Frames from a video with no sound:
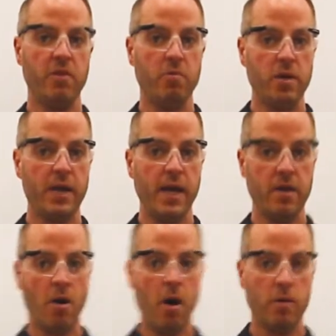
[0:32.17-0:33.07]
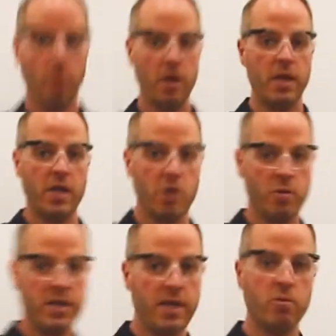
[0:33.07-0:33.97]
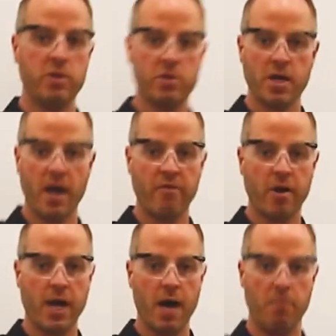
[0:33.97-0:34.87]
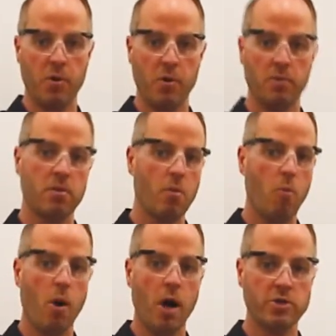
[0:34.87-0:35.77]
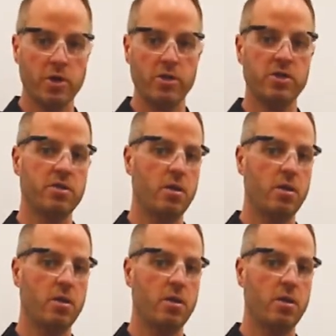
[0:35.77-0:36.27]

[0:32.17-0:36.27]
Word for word: of the related hardware that you would need with your Tivar cap bolt, washers